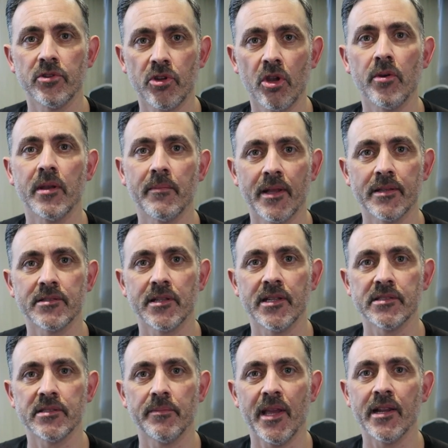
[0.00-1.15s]
doing
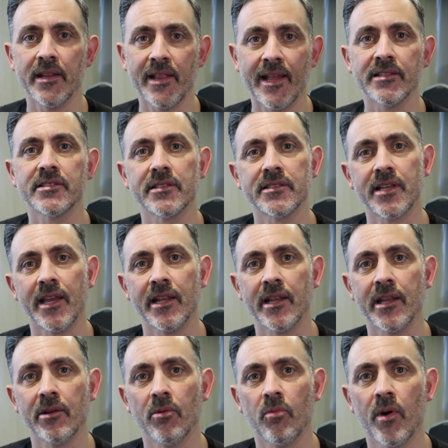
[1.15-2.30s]
mentalism in an
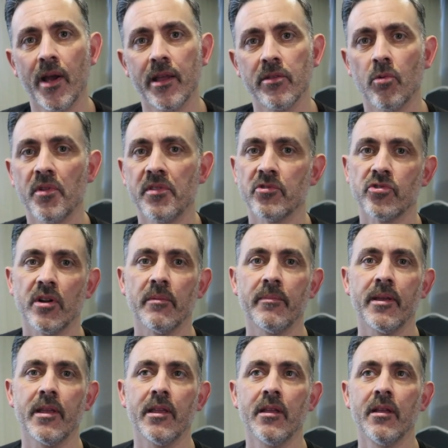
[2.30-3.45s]
entertaining way that wasn't trying to
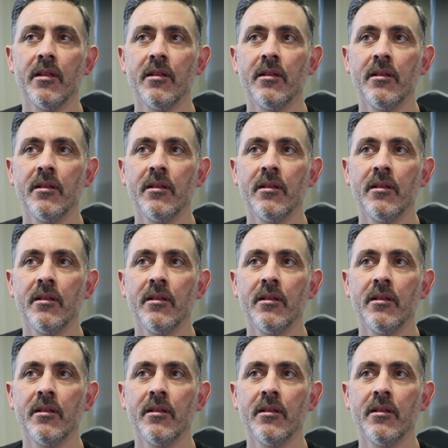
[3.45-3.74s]
be